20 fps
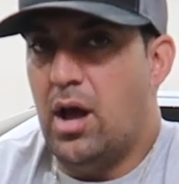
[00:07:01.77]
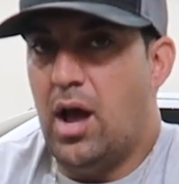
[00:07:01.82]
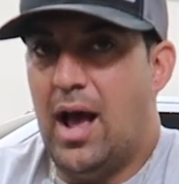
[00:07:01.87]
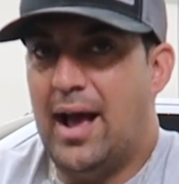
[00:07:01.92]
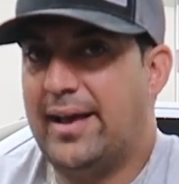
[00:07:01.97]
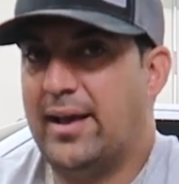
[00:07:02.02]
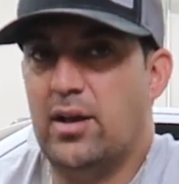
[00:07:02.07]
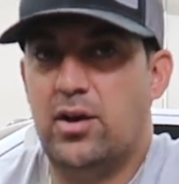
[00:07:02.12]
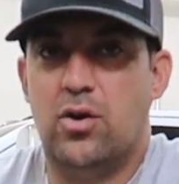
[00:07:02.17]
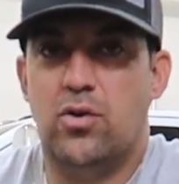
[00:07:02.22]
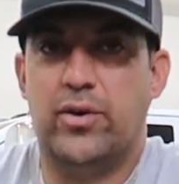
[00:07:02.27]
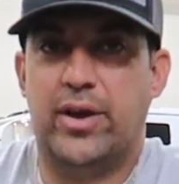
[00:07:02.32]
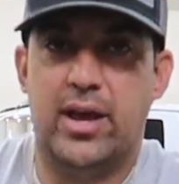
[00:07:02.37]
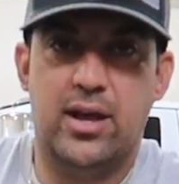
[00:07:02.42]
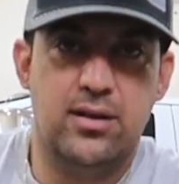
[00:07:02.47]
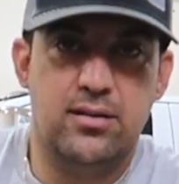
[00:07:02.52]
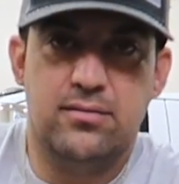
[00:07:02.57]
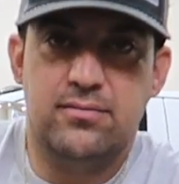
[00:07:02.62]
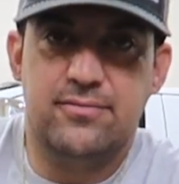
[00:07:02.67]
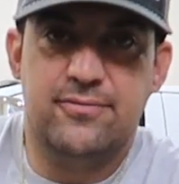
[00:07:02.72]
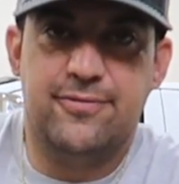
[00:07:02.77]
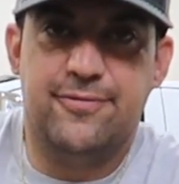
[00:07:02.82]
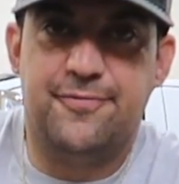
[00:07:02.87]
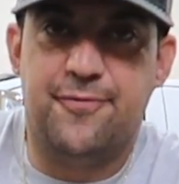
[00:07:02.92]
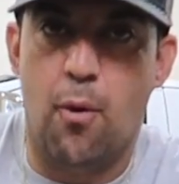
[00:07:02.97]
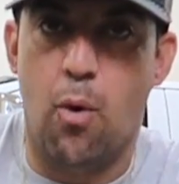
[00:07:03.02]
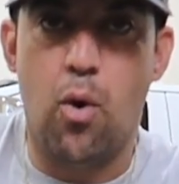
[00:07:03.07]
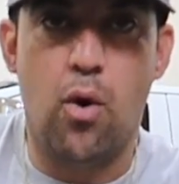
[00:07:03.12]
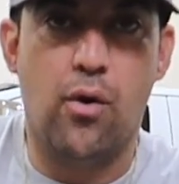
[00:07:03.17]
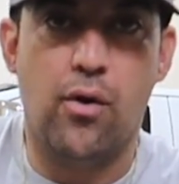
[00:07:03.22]
I can go get
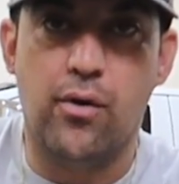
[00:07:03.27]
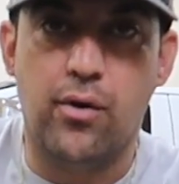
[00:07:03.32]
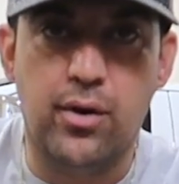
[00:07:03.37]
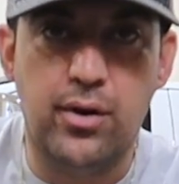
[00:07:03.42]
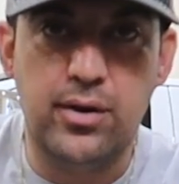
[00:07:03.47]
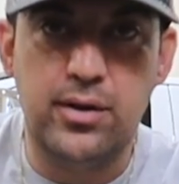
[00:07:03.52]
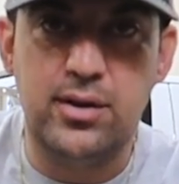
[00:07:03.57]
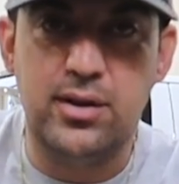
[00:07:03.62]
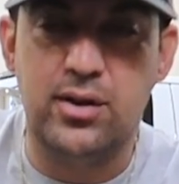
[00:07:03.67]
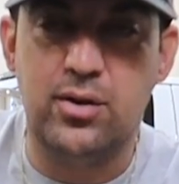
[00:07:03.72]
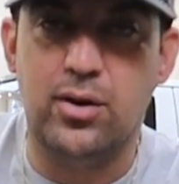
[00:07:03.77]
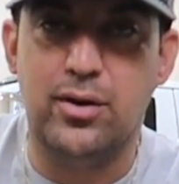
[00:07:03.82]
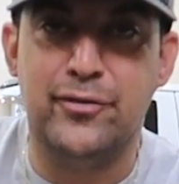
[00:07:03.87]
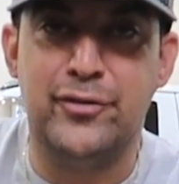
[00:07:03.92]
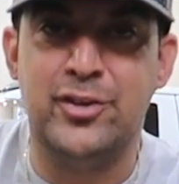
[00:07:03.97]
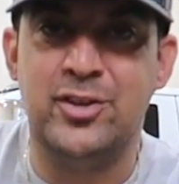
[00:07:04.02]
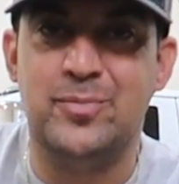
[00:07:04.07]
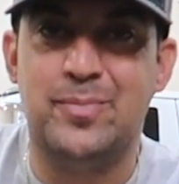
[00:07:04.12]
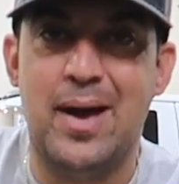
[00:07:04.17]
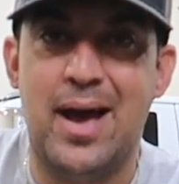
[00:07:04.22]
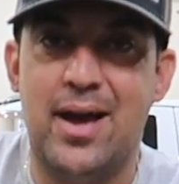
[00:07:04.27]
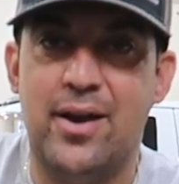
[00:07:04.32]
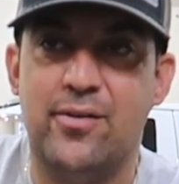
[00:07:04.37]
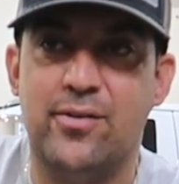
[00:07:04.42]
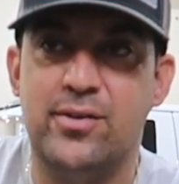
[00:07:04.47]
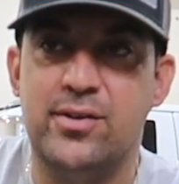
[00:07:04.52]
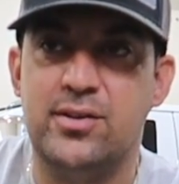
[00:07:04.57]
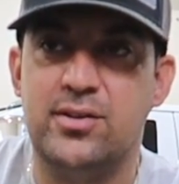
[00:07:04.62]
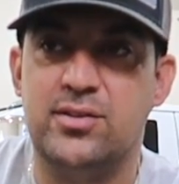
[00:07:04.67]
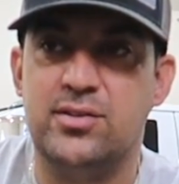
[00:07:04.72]
4, you know, of these
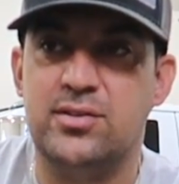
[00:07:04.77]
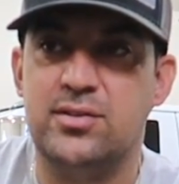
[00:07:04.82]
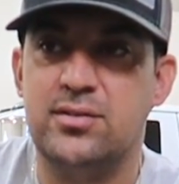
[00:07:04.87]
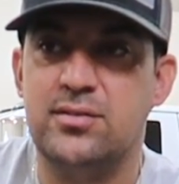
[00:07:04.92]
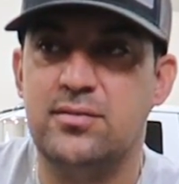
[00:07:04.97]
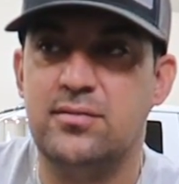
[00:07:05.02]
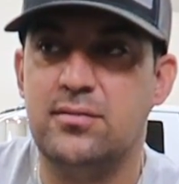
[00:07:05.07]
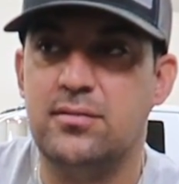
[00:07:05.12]
batteries